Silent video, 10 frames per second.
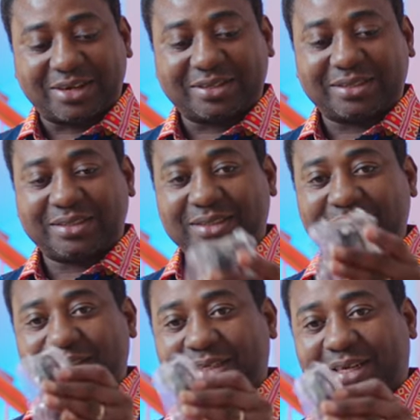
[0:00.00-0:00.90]
got
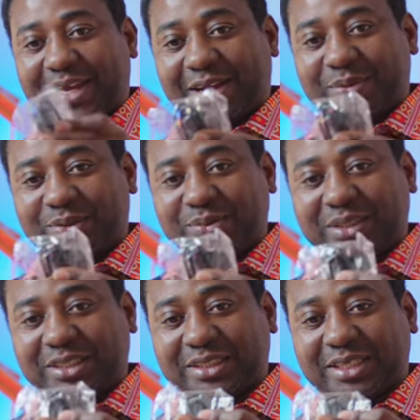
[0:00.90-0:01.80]
the cable,
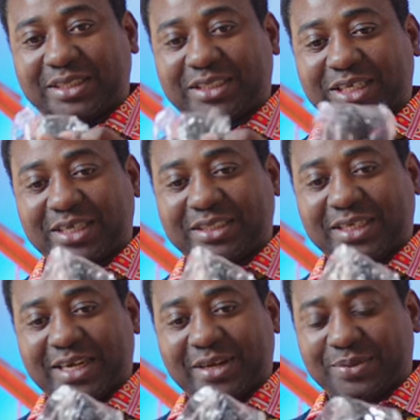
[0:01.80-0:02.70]
which is the charging
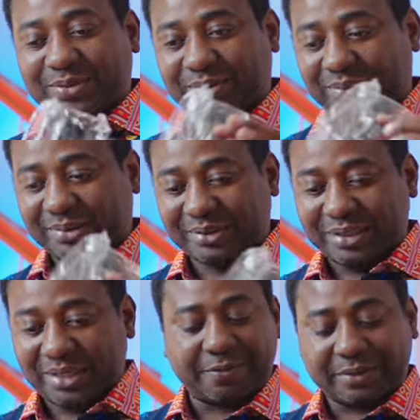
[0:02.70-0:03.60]
cable.
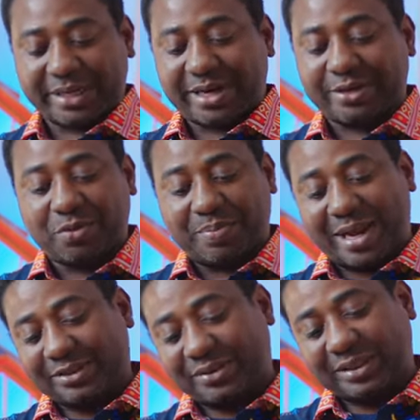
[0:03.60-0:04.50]
There are no
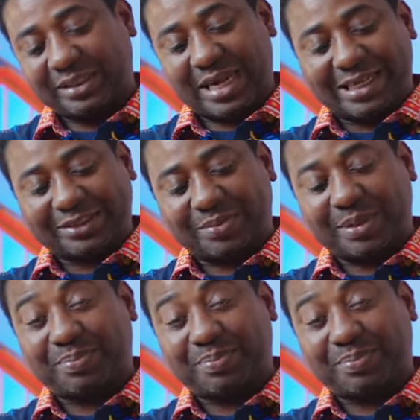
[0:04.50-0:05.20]
batteries, it has to be